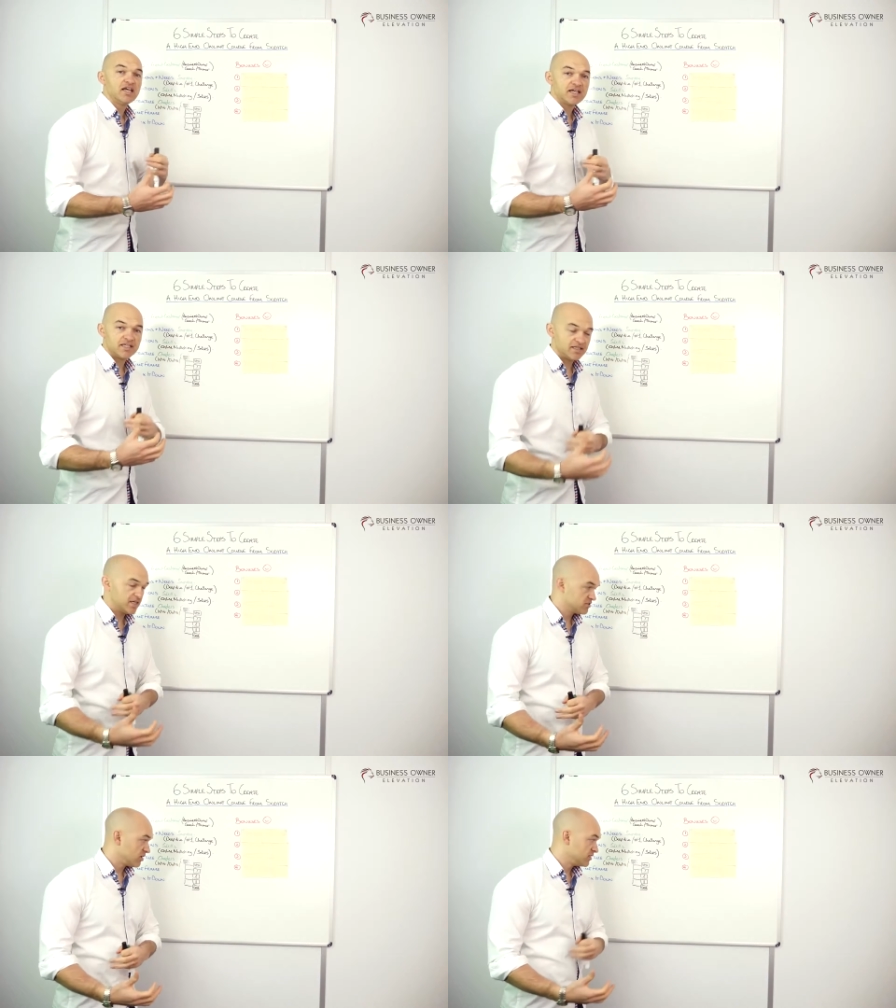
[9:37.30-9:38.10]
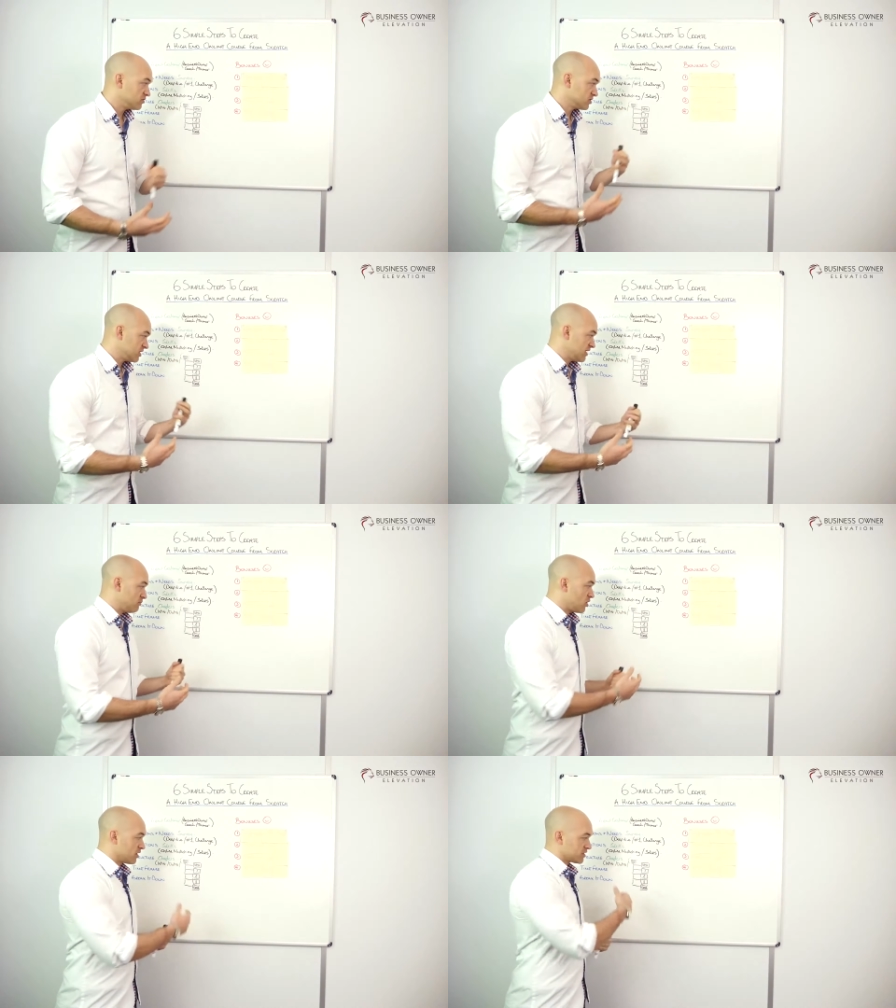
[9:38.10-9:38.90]
in their titles, in their
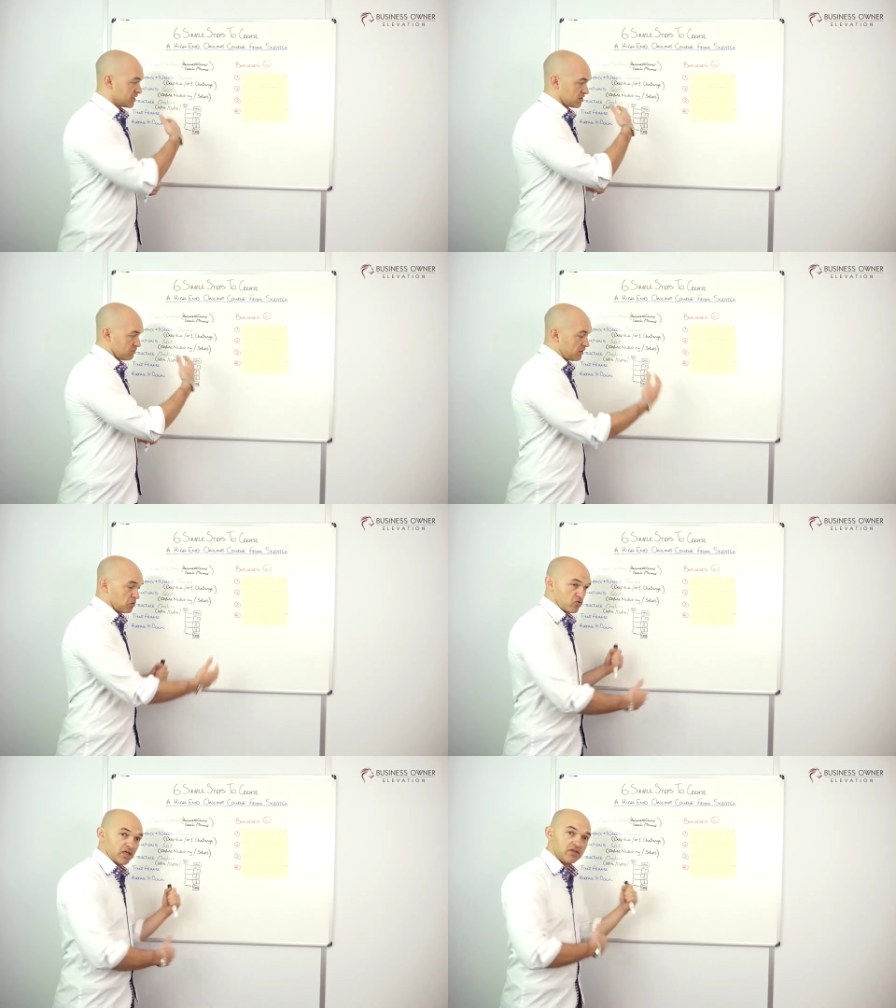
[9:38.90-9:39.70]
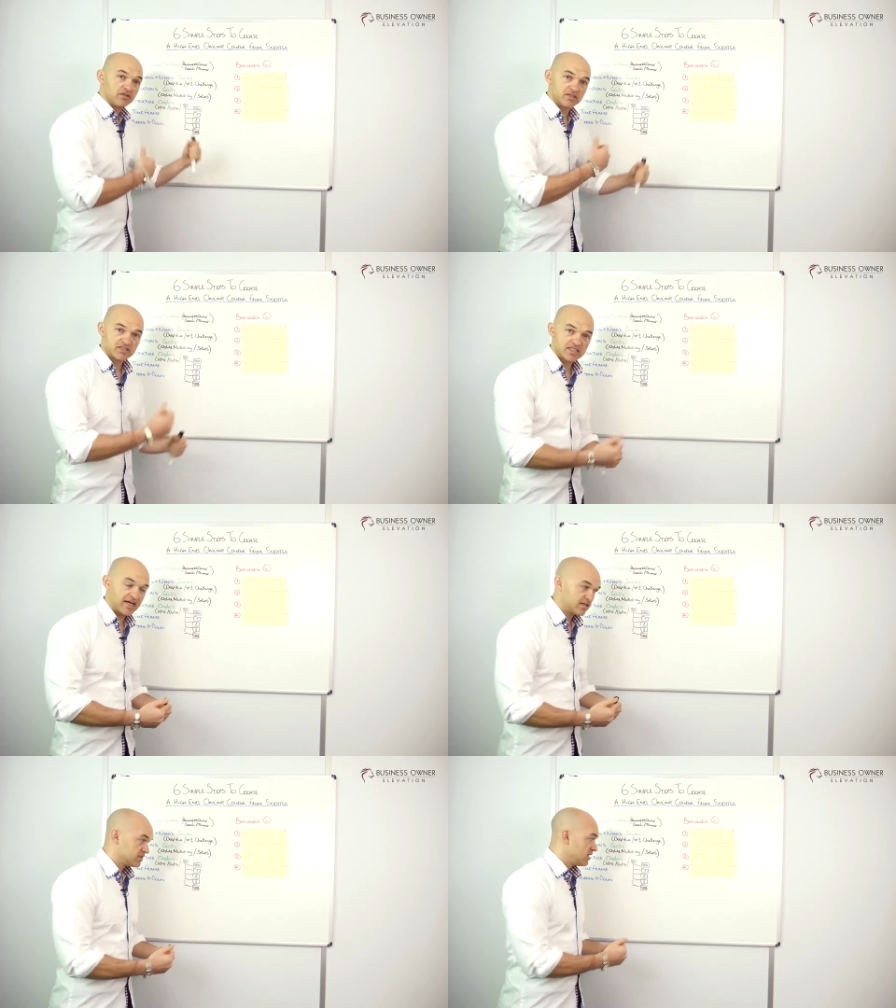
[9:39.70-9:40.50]
marketing, so people really
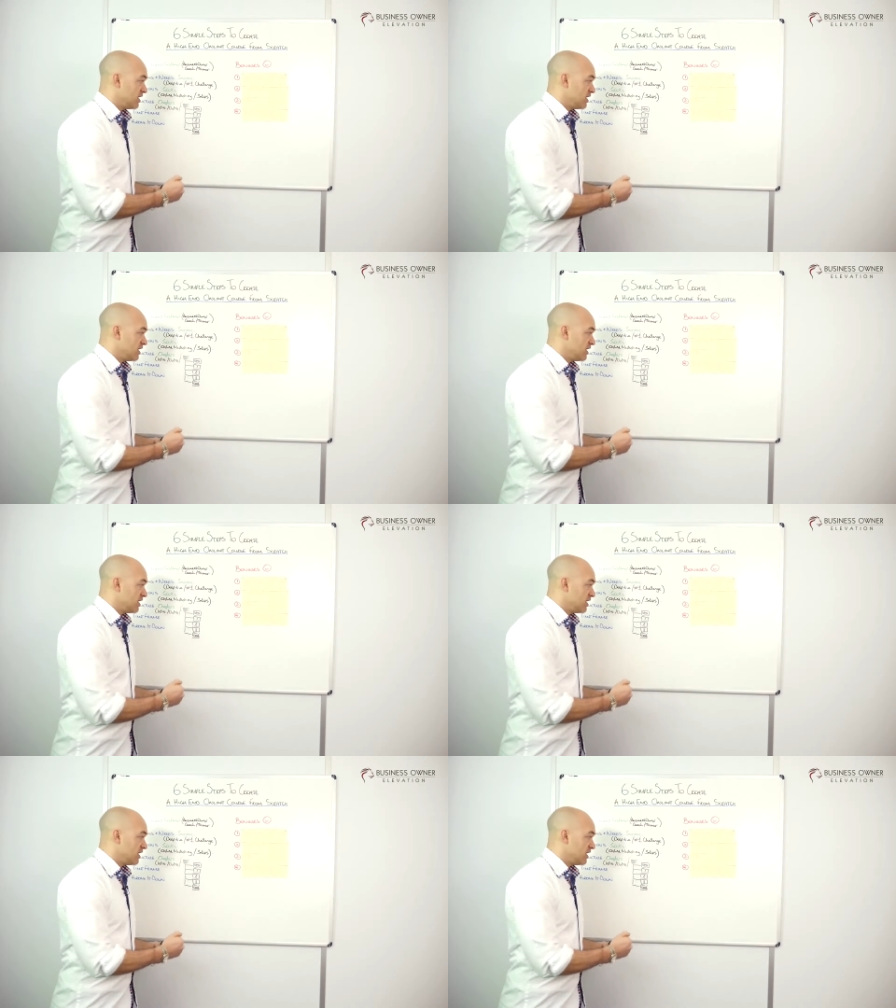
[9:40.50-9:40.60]
understand.